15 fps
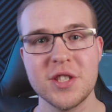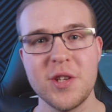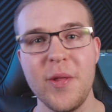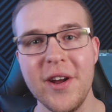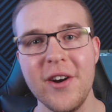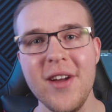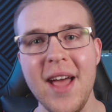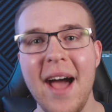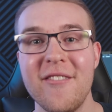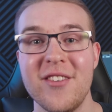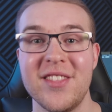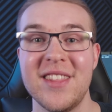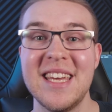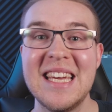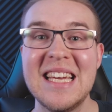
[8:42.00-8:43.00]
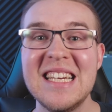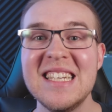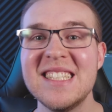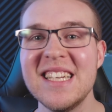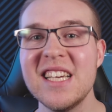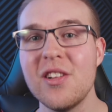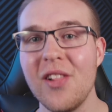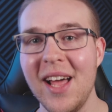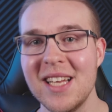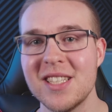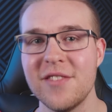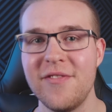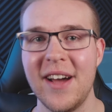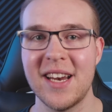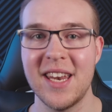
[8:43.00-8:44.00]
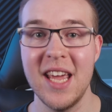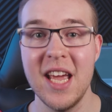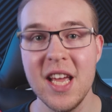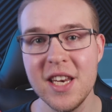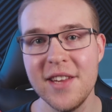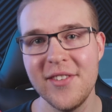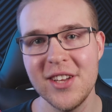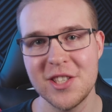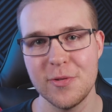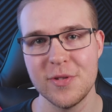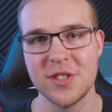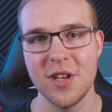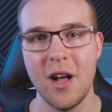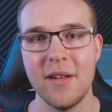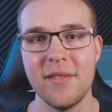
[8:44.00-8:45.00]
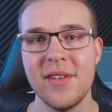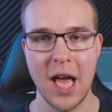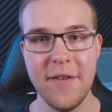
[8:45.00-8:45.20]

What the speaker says: So there you have it, the easy glass effect in DaVinci Resolve.